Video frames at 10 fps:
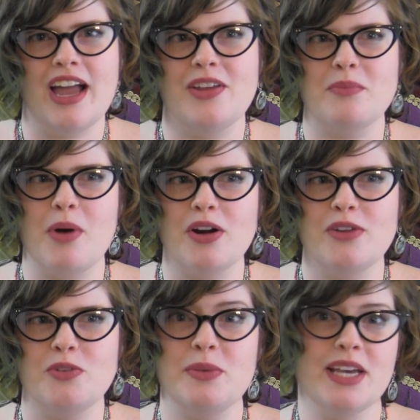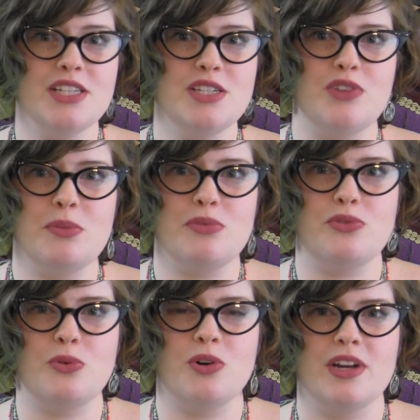and then part of you, because you've read it
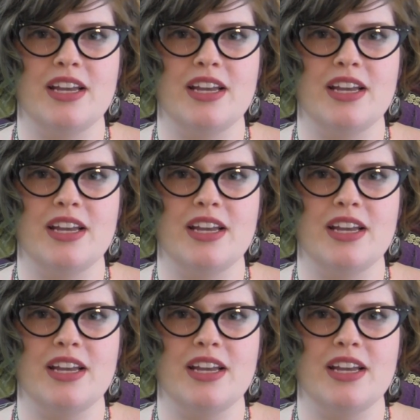before,